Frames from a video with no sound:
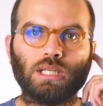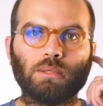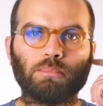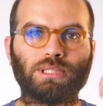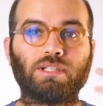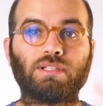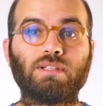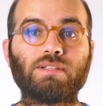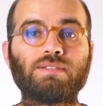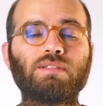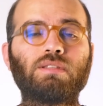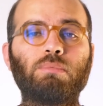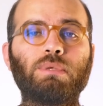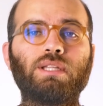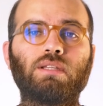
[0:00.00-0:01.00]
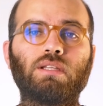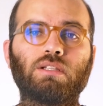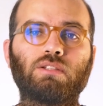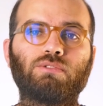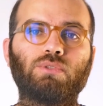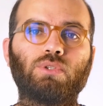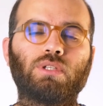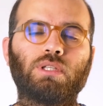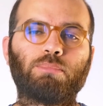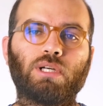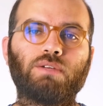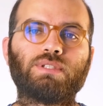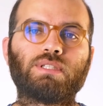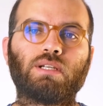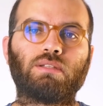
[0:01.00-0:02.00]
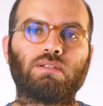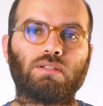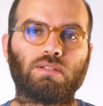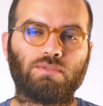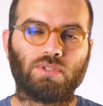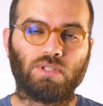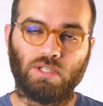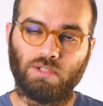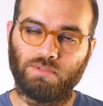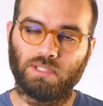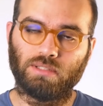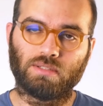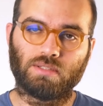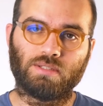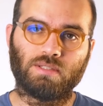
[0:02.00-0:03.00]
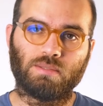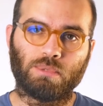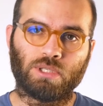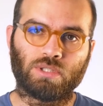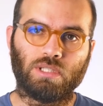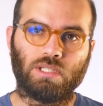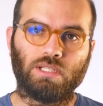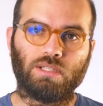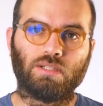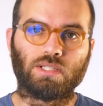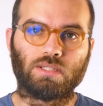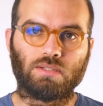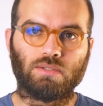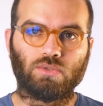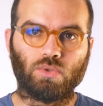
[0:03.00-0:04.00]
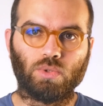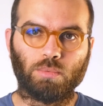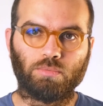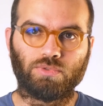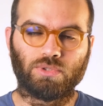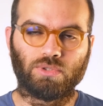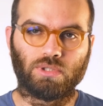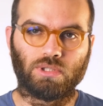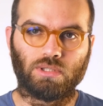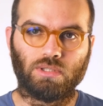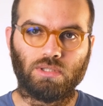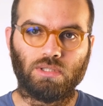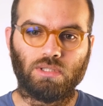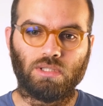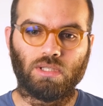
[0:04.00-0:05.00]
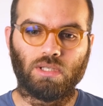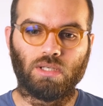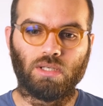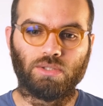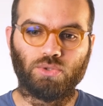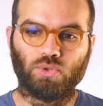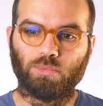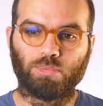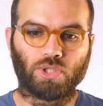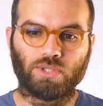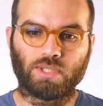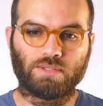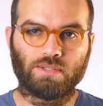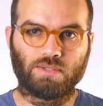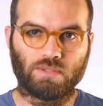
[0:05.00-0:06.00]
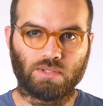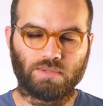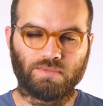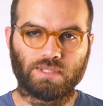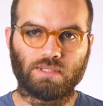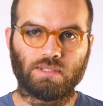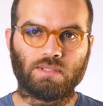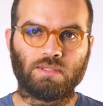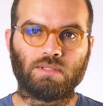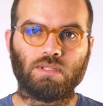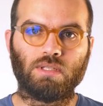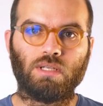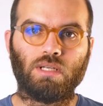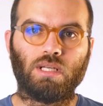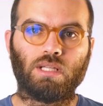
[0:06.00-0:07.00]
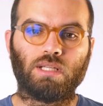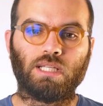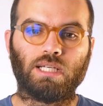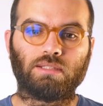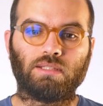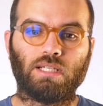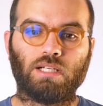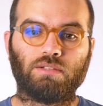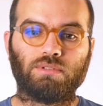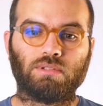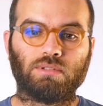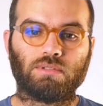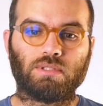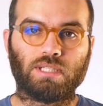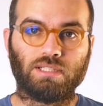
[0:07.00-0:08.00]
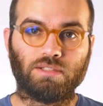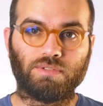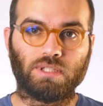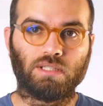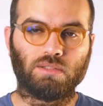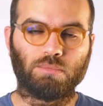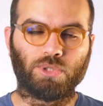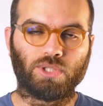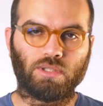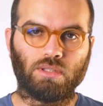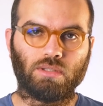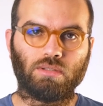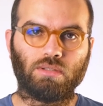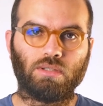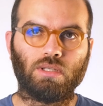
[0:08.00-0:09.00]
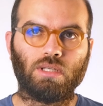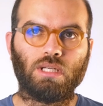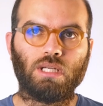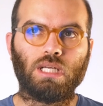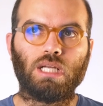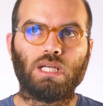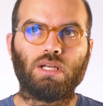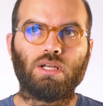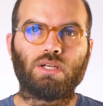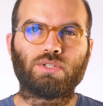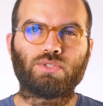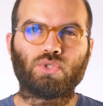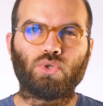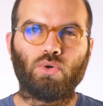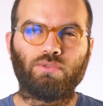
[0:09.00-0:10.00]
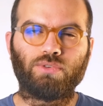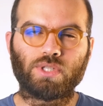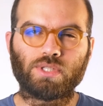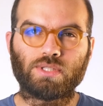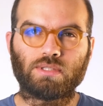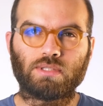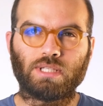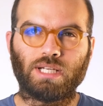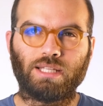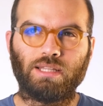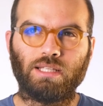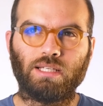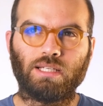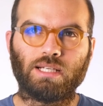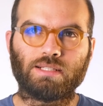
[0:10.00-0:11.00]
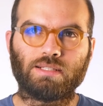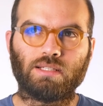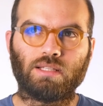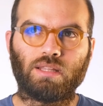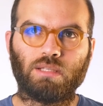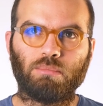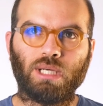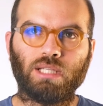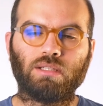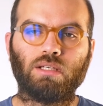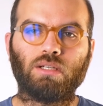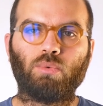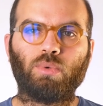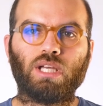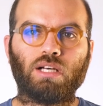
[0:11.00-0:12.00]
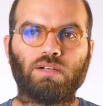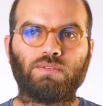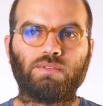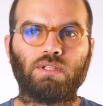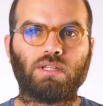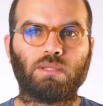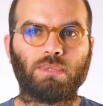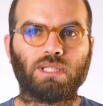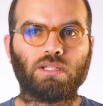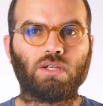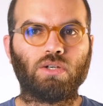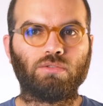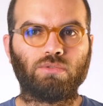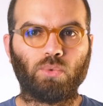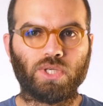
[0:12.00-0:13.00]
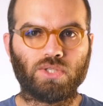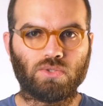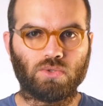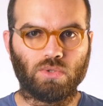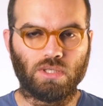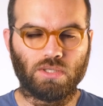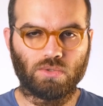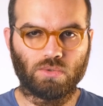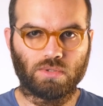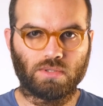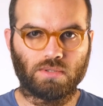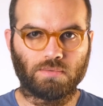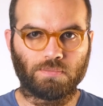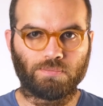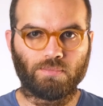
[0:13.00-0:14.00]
But that doesn't mean that for the private sector and for innovators especially, there isn't room for new products and services that have a significant market. So first, I think as a thematic, we have the thematic of waste to resource.